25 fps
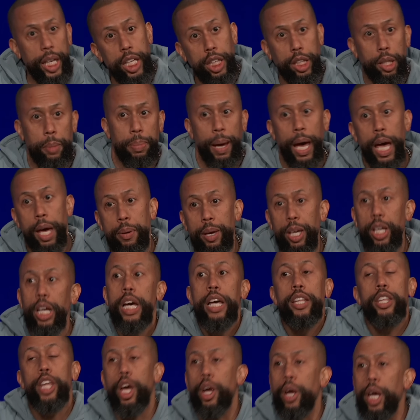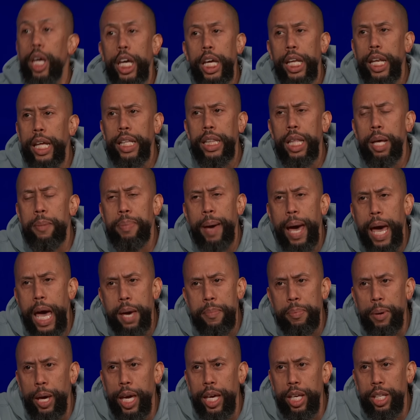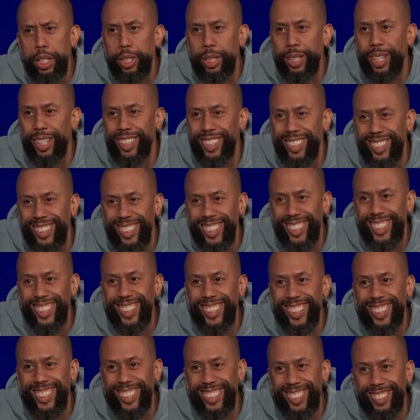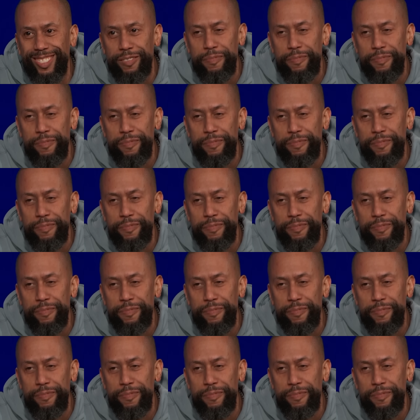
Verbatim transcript: eat the baby. They're eating the baby. They're eating